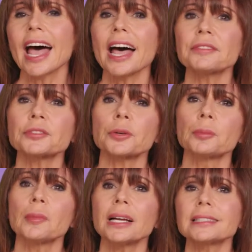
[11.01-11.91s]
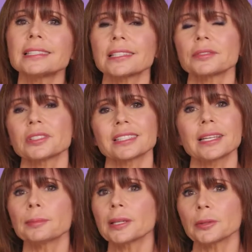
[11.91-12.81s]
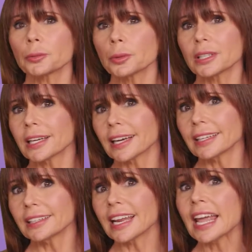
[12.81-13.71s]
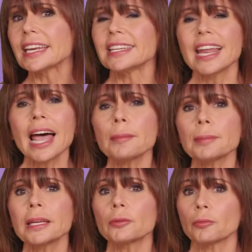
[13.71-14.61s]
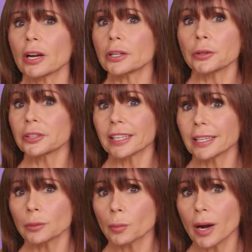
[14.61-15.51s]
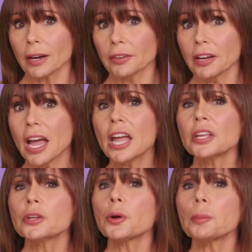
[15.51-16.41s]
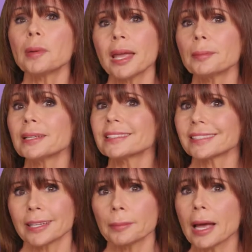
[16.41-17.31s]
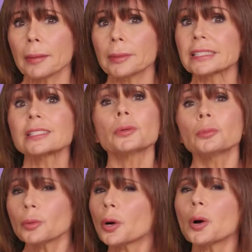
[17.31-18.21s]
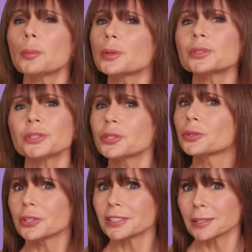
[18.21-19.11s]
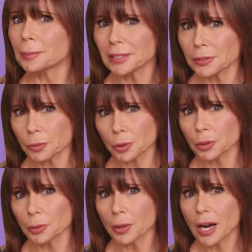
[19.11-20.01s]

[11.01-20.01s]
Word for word: After months of sleeping through the night, napping regularly and well, your baby's sleep habits were almost too good to be true.